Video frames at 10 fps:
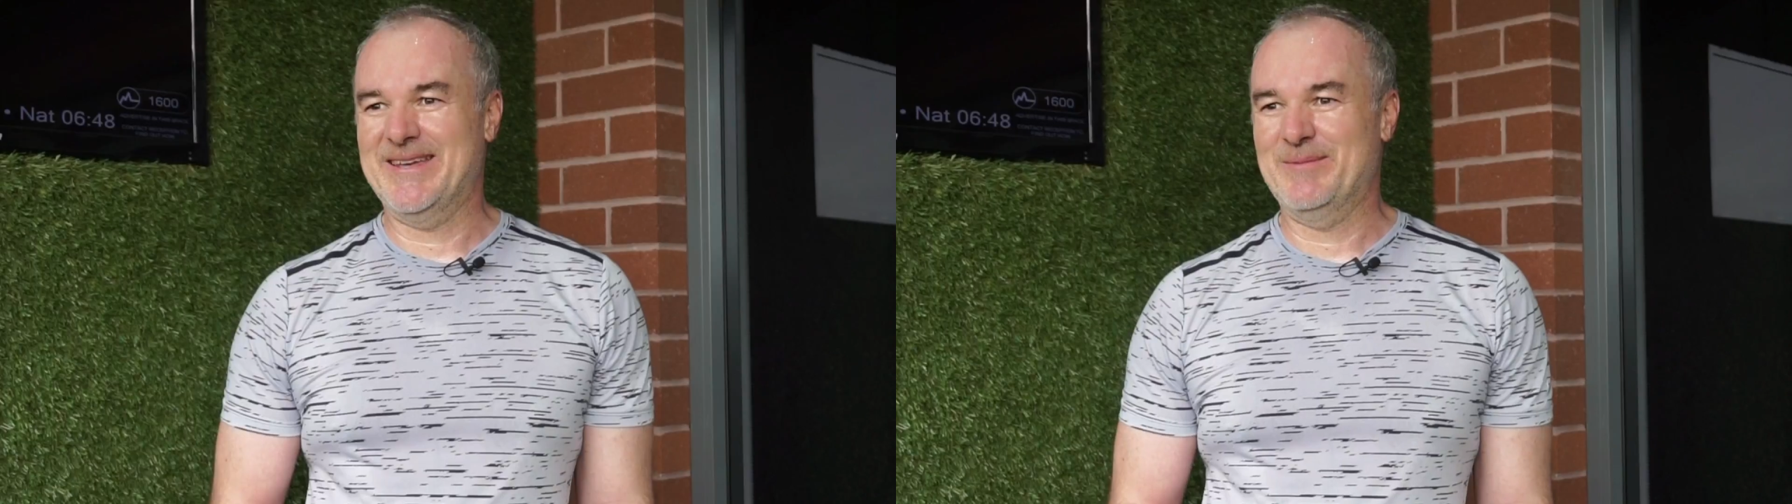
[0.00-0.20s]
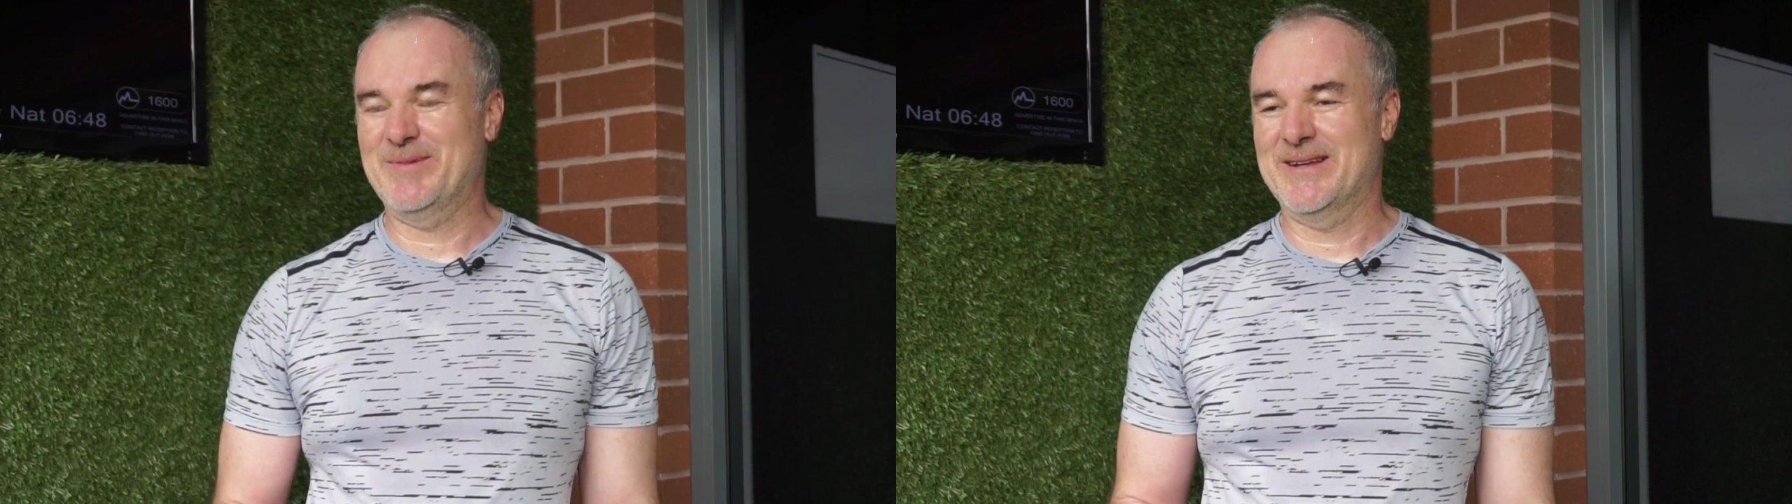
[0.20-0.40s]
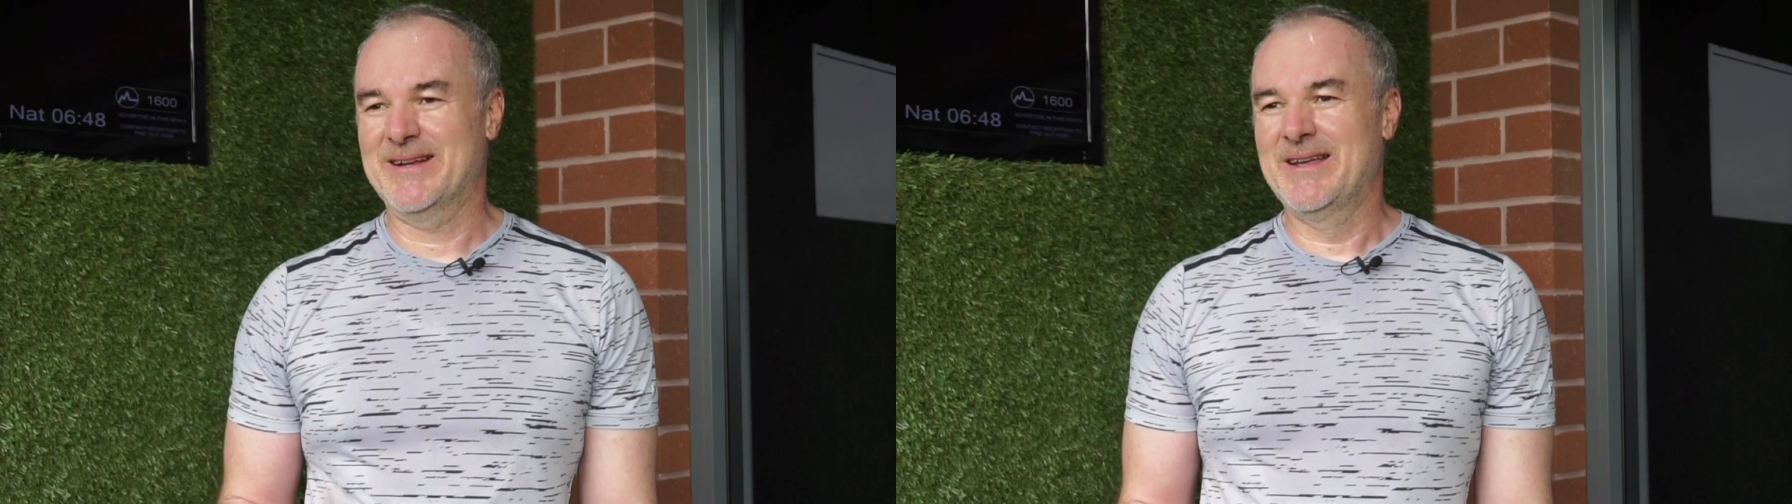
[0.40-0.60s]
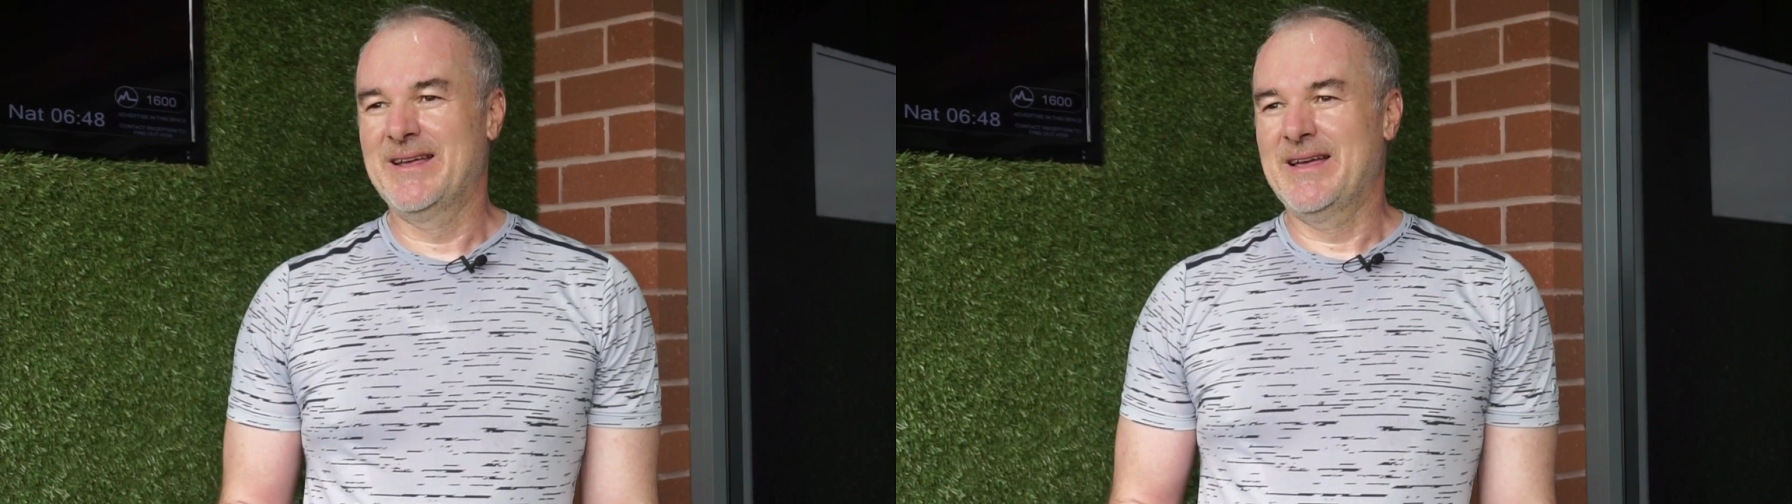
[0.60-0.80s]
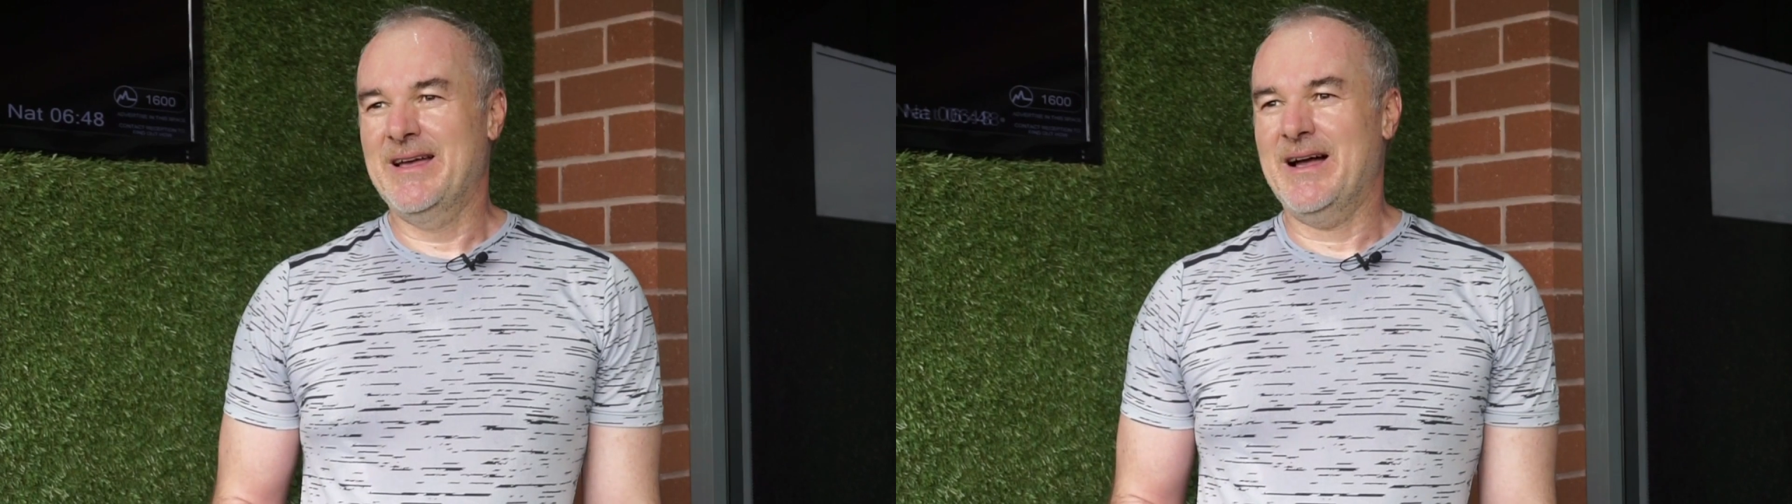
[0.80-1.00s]
here, but
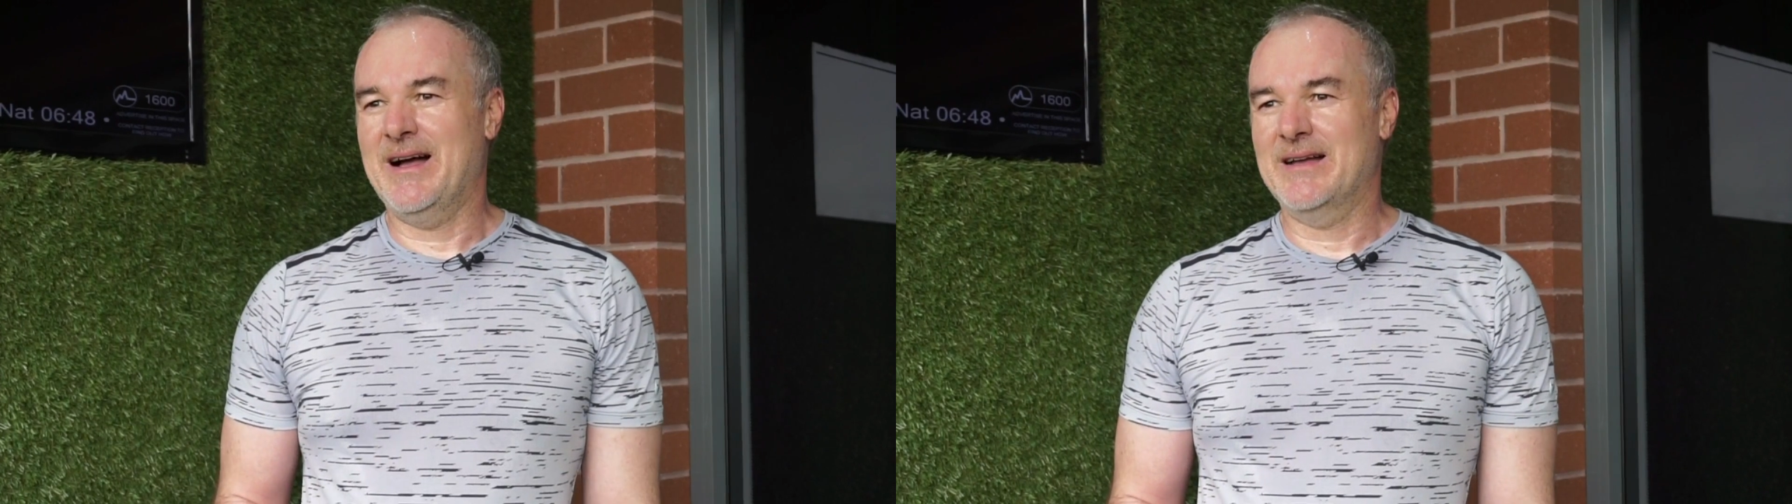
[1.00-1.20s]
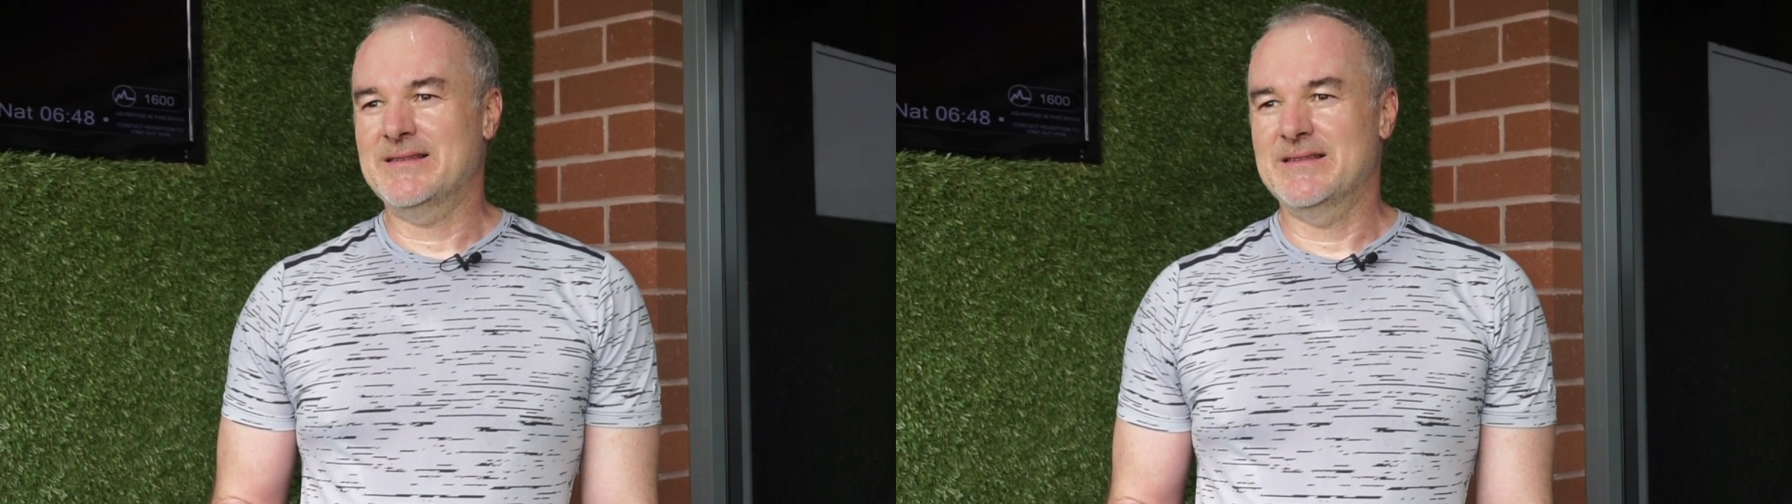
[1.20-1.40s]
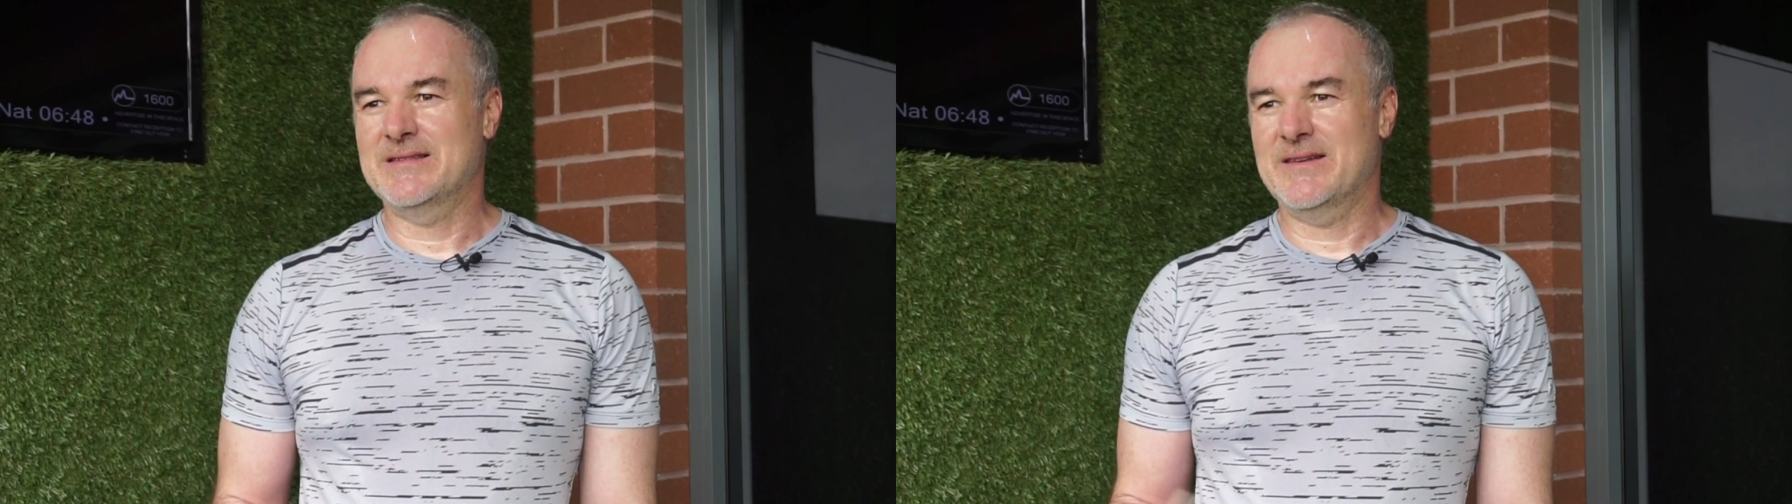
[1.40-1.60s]
since